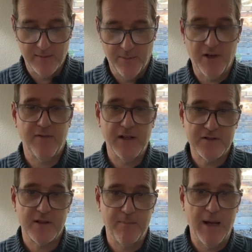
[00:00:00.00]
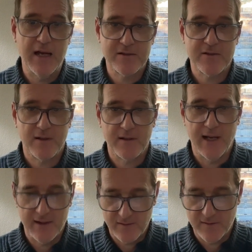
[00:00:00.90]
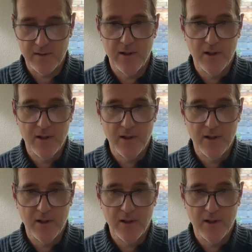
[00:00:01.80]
but eventually mansion, as